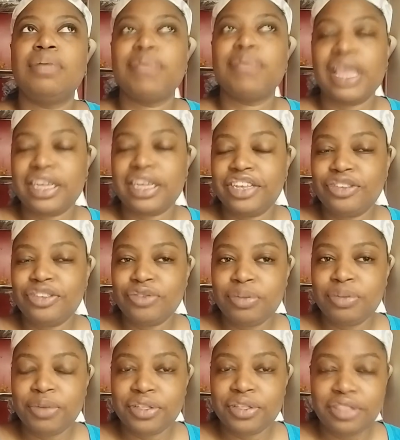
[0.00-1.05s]
Black
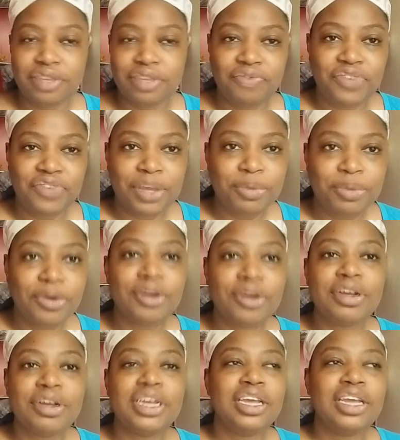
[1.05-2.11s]
History Month in
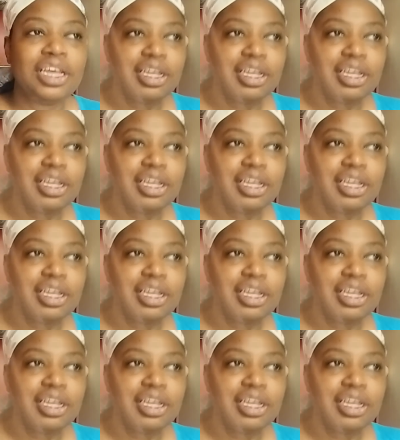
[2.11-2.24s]
February.